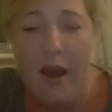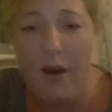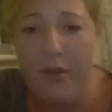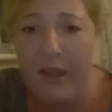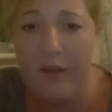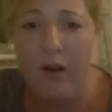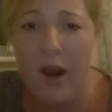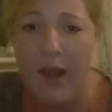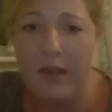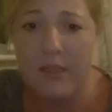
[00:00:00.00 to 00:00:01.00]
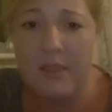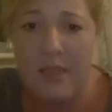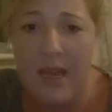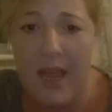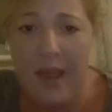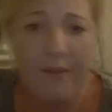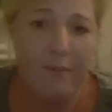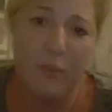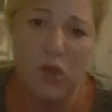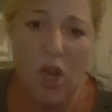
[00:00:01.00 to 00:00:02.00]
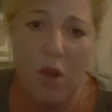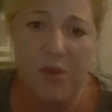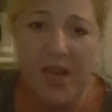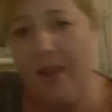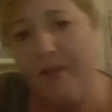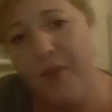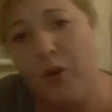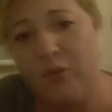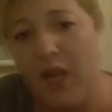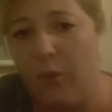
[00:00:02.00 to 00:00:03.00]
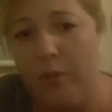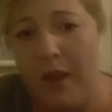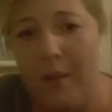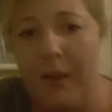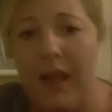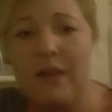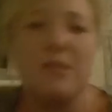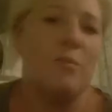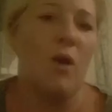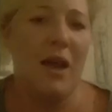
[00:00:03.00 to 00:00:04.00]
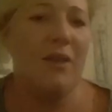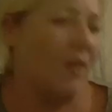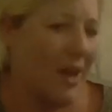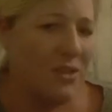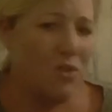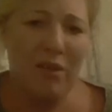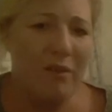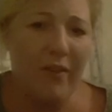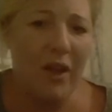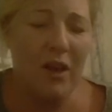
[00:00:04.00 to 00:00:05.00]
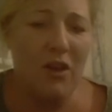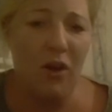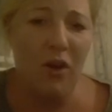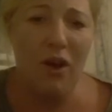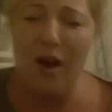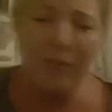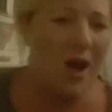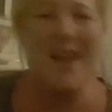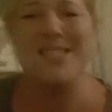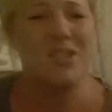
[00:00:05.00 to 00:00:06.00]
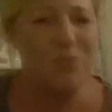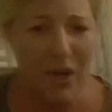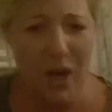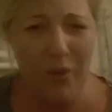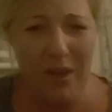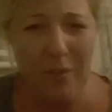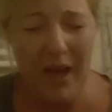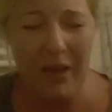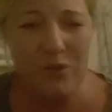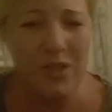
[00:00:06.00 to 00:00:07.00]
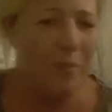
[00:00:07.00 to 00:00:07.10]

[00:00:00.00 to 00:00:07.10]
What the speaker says: I'll think, right, today, pyjama day, film day with me and my kids. I'm not even answering the fucking door. I'm not answering no emails.